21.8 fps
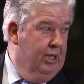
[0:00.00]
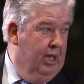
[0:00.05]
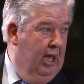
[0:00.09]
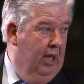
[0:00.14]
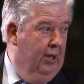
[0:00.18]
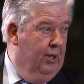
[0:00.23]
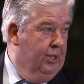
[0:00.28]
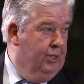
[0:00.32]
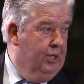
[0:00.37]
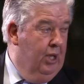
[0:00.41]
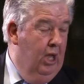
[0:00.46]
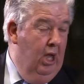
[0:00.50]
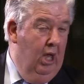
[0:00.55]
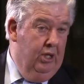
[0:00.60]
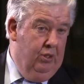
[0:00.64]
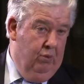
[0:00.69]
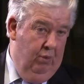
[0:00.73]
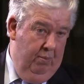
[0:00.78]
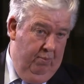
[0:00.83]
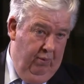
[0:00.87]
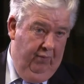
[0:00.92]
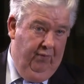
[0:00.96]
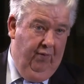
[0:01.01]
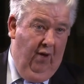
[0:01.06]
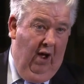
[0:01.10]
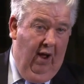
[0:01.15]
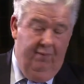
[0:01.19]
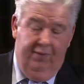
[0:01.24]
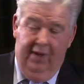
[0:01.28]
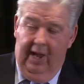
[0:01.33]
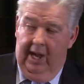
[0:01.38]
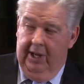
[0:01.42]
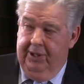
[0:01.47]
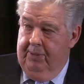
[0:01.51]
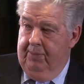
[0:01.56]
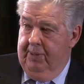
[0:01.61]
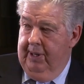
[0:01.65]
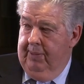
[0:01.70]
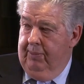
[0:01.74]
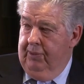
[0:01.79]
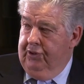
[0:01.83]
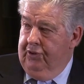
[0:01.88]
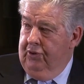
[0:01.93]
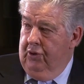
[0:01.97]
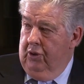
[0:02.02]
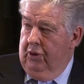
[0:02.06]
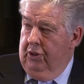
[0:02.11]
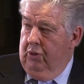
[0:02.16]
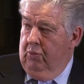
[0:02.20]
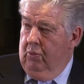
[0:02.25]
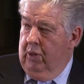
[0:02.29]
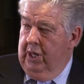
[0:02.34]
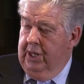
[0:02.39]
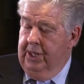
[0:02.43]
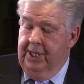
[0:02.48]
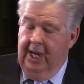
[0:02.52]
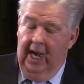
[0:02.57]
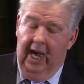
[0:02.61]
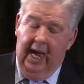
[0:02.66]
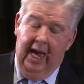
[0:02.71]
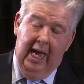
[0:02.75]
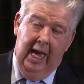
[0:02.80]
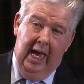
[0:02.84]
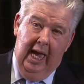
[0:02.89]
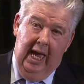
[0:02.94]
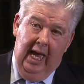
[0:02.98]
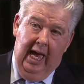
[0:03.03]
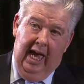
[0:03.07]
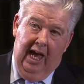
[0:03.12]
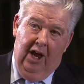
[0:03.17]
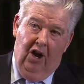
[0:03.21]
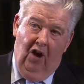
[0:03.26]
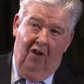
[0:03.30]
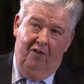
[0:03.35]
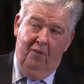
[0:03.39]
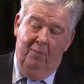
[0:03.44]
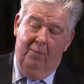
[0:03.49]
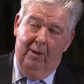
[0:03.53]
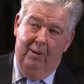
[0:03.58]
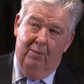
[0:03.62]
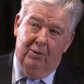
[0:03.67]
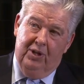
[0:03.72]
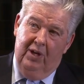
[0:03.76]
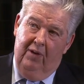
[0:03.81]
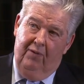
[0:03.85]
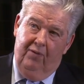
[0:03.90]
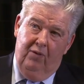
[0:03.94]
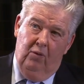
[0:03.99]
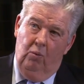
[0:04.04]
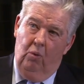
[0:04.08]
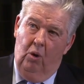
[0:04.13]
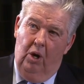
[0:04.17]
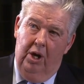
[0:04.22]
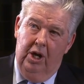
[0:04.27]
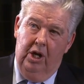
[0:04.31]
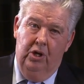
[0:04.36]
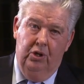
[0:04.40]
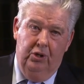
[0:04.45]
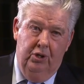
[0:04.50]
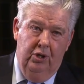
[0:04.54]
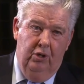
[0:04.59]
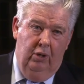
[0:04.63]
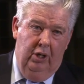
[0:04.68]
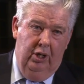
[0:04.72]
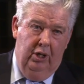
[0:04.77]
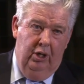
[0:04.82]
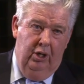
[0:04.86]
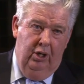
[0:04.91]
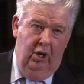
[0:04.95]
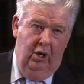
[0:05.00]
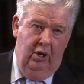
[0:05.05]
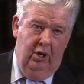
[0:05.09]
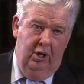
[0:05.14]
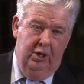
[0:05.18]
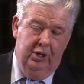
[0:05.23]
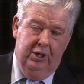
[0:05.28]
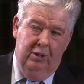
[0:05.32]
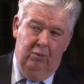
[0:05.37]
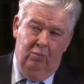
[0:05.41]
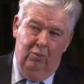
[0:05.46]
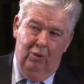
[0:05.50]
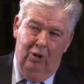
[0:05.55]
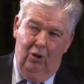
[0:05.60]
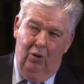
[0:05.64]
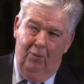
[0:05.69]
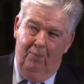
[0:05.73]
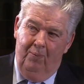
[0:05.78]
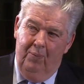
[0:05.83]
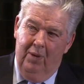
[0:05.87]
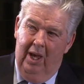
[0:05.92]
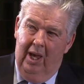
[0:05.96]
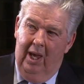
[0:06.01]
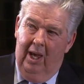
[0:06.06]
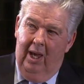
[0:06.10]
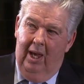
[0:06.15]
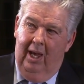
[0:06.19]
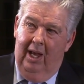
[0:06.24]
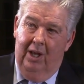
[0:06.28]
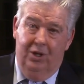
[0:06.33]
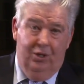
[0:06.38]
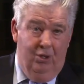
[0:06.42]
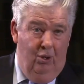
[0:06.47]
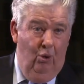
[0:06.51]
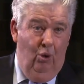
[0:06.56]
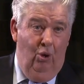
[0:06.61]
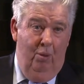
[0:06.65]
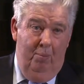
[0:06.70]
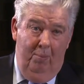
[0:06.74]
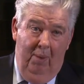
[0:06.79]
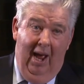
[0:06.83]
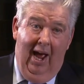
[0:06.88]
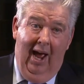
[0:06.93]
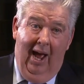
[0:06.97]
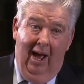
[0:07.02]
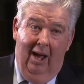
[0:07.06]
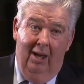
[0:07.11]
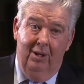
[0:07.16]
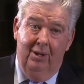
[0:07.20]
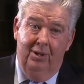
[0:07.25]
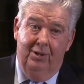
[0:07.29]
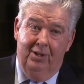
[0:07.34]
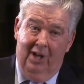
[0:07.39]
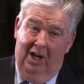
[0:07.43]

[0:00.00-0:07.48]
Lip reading: and others. So we put 5,000 people through on the one day. And often people say, Phil, why do you do it? You know, and I said, well, it's all about